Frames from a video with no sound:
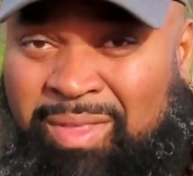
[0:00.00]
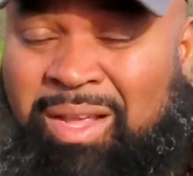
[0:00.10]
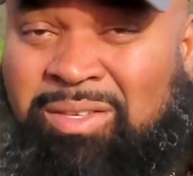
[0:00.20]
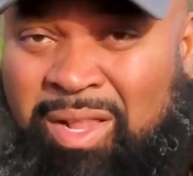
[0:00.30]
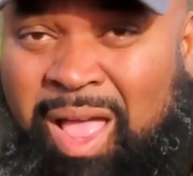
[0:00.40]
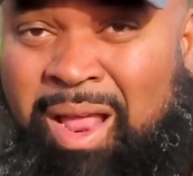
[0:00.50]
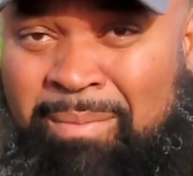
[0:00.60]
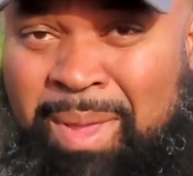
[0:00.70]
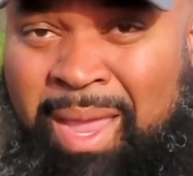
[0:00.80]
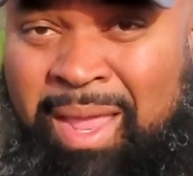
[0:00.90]
That's a lot
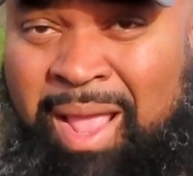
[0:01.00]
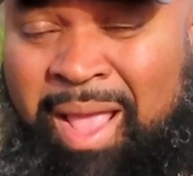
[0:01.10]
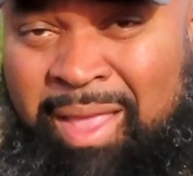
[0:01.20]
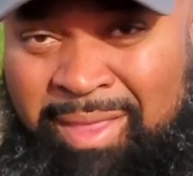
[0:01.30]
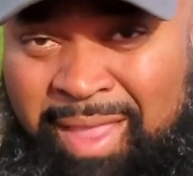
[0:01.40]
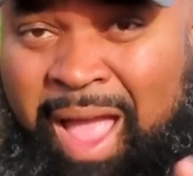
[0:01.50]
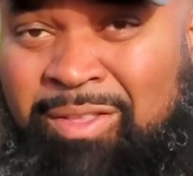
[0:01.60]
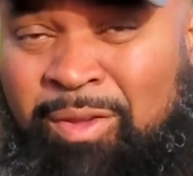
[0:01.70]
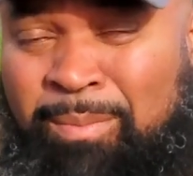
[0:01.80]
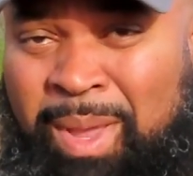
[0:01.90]
of meat.
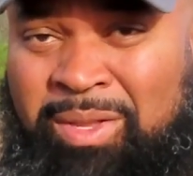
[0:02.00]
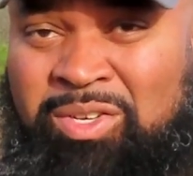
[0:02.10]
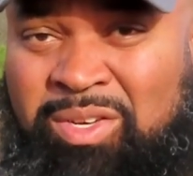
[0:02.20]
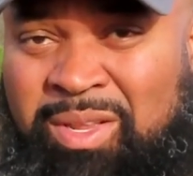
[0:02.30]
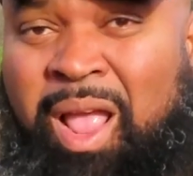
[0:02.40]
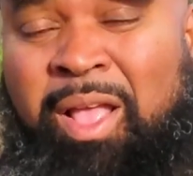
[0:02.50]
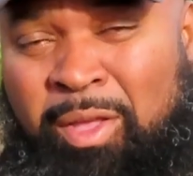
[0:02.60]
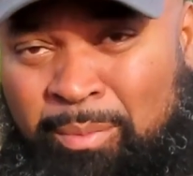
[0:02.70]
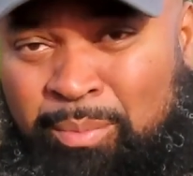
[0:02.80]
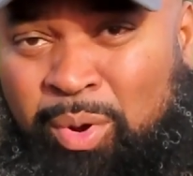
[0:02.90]
Not to
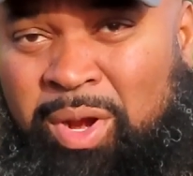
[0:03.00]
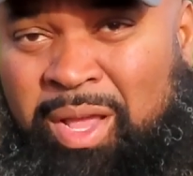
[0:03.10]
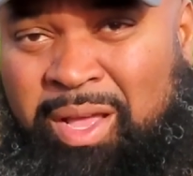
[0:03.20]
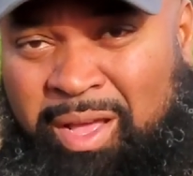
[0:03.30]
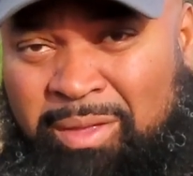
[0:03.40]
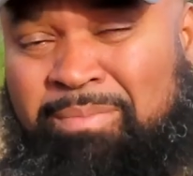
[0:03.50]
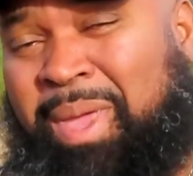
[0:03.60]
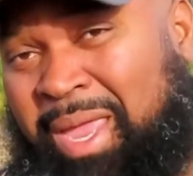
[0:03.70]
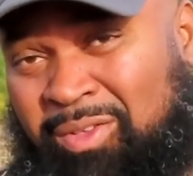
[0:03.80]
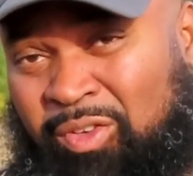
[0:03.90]
mention pretty good
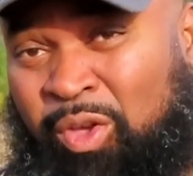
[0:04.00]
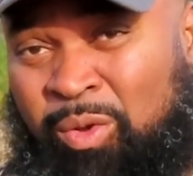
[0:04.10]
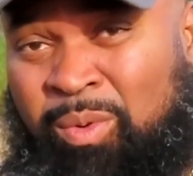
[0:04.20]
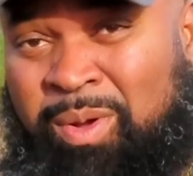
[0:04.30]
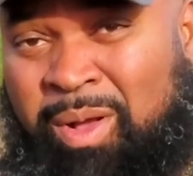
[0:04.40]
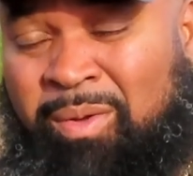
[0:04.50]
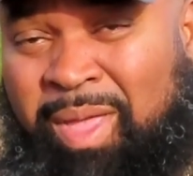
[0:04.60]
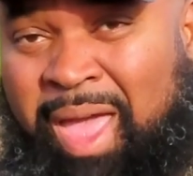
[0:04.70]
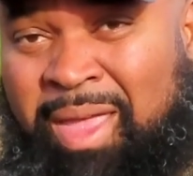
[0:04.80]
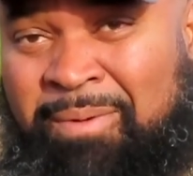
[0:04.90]
meat too,
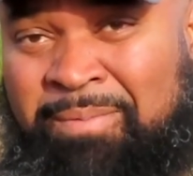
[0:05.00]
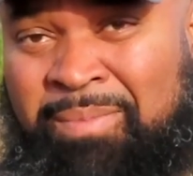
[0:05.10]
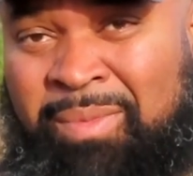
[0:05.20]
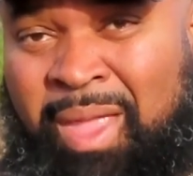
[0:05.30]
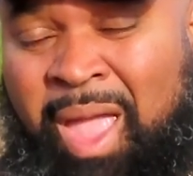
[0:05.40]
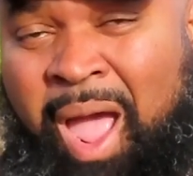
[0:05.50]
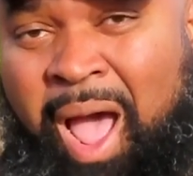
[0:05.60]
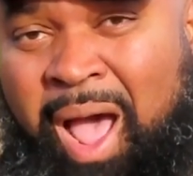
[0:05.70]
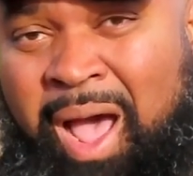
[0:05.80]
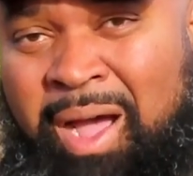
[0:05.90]
okay?
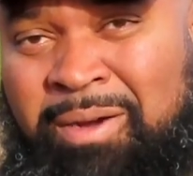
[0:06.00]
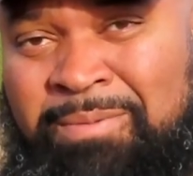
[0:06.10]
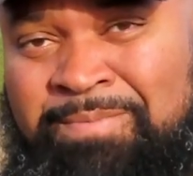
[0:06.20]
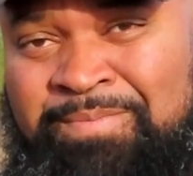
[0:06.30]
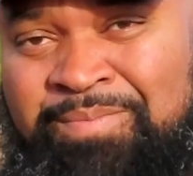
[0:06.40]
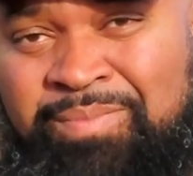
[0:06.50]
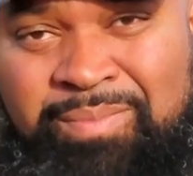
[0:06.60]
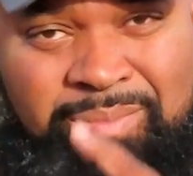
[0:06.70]
Um,